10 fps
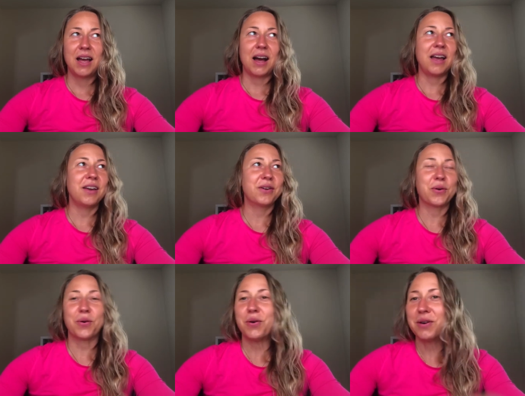I
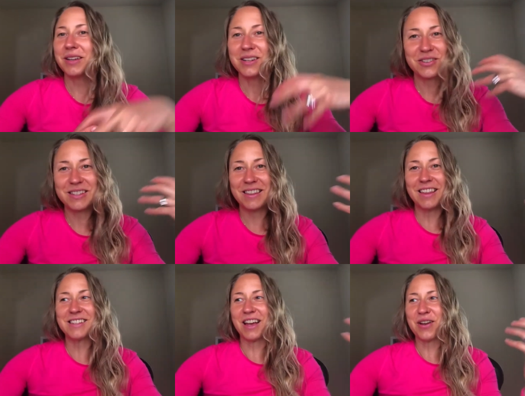heard interesting
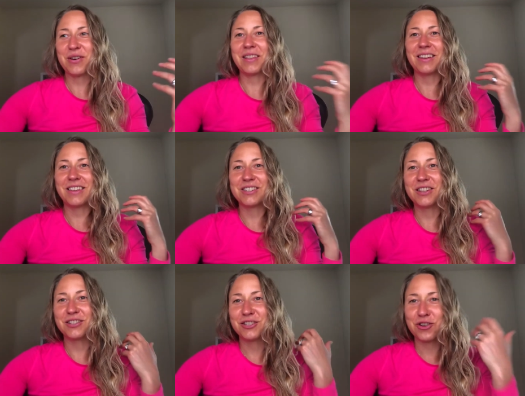things. I heard like there's
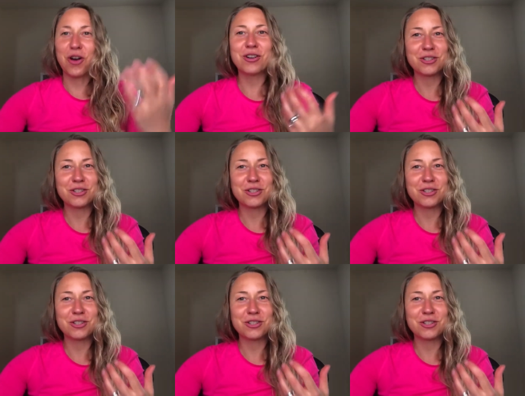a strong,